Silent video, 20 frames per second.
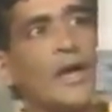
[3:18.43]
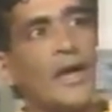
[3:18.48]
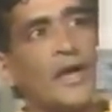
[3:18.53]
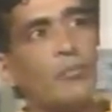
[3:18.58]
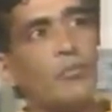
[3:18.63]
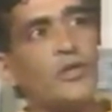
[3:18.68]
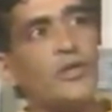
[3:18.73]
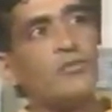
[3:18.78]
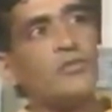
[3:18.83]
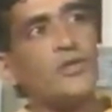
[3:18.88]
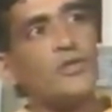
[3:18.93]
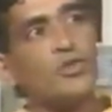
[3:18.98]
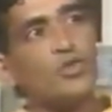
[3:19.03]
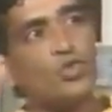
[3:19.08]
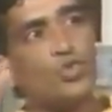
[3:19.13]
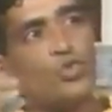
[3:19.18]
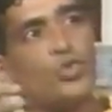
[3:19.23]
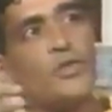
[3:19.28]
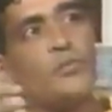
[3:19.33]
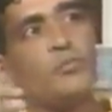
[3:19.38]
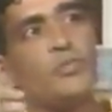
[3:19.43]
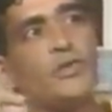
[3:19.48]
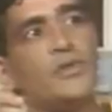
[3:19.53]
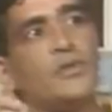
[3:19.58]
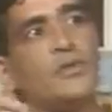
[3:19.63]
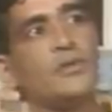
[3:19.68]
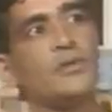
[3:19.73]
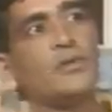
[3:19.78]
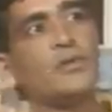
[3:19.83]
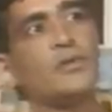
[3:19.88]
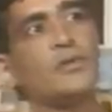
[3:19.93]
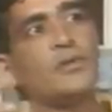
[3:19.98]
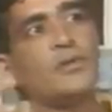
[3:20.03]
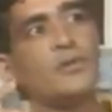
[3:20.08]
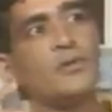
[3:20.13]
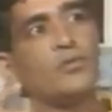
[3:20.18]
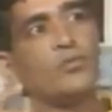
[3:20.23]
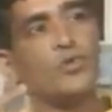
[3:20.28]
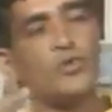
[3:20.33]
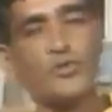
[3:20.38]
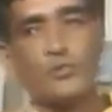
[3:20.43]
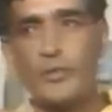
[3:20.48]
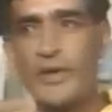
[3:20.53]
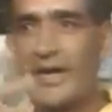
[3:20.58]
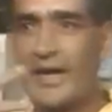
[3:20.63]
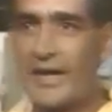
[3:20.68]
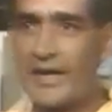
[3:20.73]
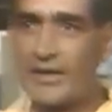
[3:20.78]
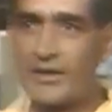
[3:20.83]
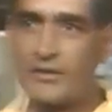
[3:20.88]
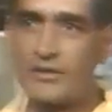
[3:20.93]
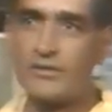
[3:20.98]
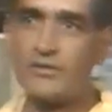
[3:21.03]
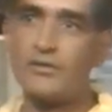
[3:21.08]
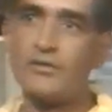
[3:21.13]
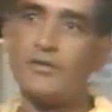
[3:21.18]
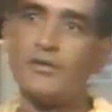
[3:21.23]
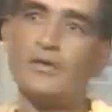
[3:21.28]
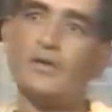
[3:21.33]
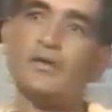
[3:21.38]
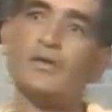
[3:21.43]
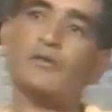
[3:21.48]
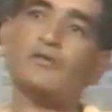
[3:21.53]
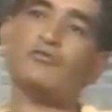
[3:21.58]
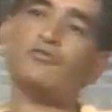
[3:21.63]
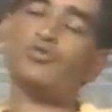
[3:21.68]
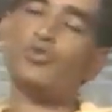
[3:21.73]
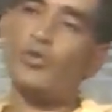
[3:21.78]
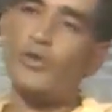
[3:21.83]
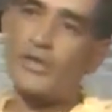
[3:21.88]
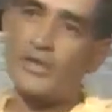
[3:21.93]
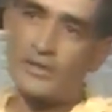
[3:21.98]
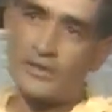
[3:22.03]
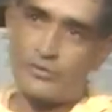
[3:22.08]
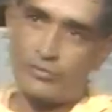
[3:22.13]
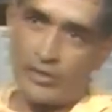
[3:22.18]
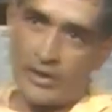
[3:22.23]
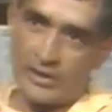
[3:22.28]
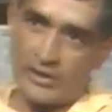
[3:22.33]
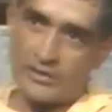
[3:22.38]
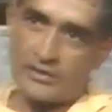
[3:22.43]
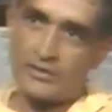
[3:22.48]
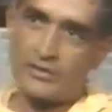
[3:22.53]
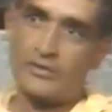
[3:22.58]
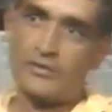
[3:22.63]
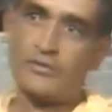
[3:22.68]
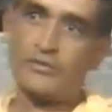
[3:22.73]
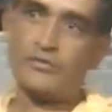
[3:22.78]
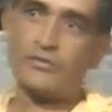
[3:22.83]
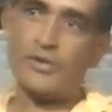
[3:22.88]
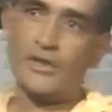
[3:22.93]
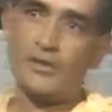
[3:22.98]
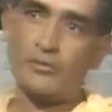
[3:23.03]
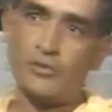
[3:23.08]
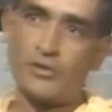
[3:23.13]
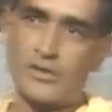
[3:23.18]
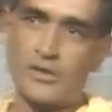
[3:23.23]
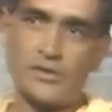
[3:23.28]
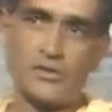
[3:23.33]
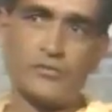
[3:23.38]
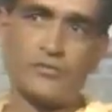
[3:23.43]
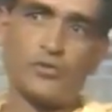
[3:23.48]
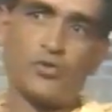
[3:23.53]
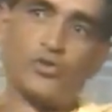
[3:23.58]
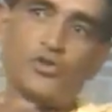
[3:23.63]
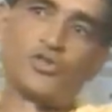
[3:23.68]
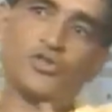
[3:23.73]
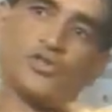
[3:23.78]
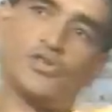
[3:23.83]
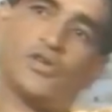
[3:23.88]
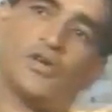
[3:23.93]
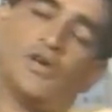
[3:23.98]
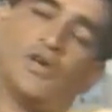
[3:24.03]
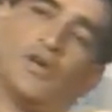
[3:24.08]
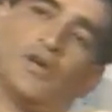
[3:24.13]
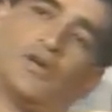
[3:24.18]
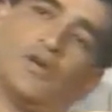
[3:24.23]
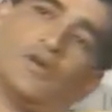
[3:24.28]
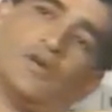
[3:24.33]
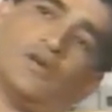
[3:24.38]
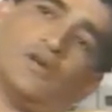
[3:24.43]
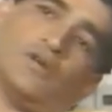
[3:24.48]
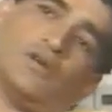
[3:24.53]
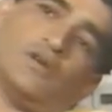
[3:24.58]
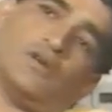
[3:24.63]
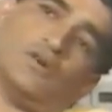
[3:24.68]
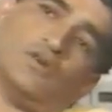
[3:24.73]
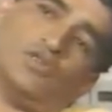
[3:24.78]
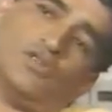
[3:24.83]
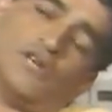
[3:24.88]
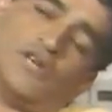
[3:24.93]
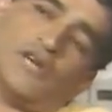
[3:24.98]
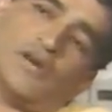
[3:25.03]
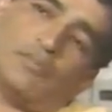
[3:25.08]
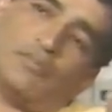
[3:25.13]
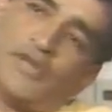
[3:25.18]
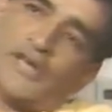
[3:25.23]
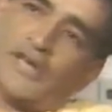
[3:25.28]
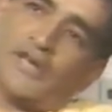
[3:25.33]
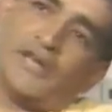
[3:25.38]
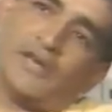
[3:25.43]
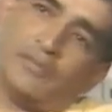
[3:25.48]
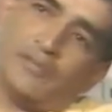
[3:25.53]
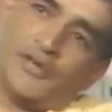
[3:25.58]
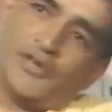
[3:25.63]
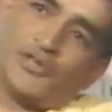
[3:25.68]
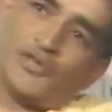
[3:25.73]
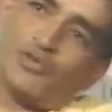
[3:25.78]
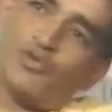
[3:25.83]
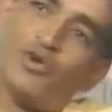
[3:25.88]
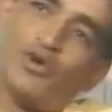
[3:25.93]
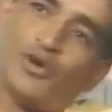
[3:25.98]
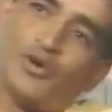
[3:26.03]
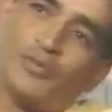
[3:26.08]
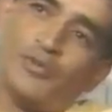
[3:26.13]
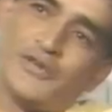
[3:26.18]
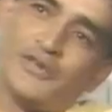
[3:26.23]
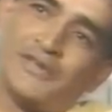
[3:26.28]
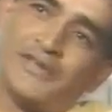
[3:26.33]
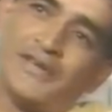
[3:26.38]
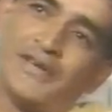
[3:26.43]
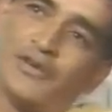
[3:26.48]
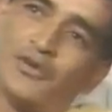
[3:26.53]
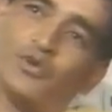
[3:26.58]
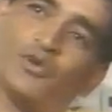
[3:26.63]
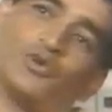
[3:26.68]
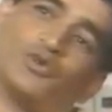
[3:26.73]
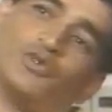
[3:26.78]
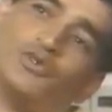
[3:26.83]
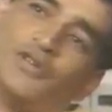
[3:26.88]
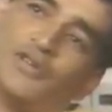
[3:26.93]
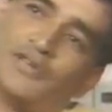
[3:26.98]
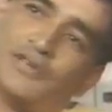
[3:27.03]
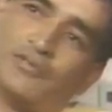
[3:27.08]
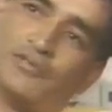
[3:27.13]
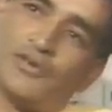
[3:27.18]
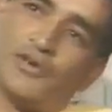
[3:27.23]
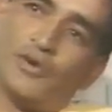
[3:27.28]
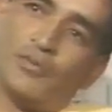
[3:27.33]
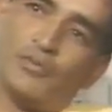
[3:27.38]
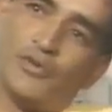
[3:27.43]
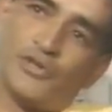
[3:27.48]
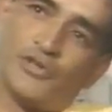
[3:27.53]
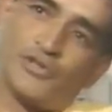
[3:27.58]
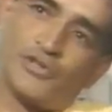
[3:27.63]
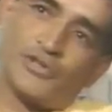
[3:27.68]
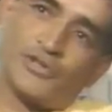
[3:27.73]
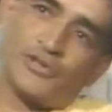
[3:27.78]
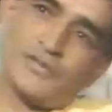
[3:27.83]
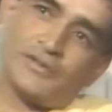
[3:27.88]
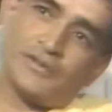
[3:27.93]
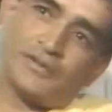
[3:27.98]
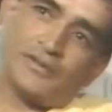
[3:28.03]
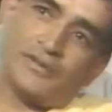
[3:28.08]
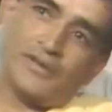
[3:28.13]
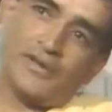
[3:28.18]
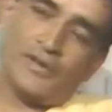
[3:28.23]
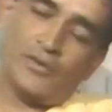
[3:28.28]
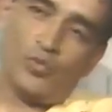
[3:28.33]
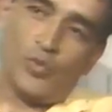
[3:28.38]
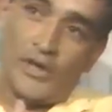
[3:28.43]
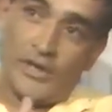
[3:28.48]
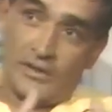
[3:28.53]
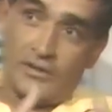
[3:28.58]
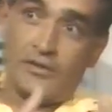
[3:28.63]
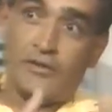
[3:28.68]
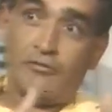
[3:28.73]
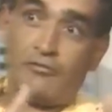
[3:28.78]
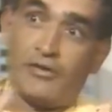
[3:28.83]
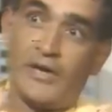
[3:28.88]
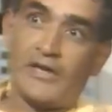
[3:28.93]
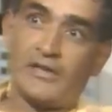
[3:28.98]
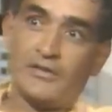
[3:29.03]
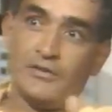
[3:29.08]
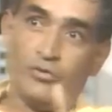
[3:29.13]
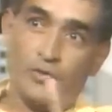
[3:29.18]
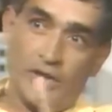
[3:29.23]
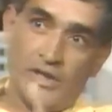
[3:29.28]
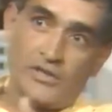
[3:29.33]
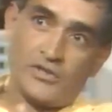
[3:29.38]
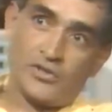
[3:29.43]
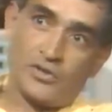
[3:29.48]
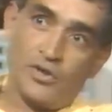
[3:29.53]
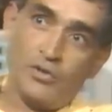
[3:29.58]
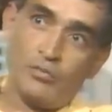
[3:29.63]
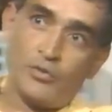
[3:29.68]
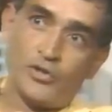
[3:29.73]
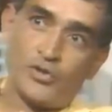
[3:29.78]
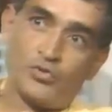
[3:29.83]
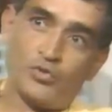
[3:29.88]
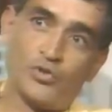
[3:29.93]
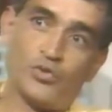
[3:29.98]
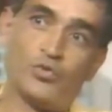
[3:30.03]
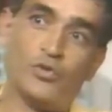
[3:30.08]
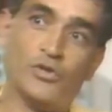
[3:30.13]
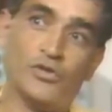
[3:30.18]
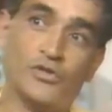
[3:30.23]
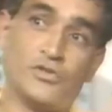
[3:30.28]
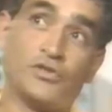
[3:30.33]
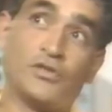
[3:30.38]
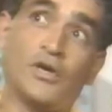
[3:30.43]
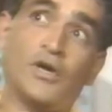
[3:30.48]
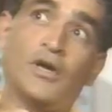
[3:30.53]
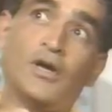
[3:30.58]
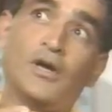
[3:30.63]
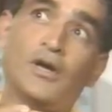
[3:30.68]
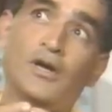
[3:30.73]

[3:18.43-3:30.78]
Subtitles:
I believe that the UDP was behind fueling the rioting, right? Because, of course, Odinga played a major role, but he alone could not have accomplished what, in fact, the riots accomplished, which was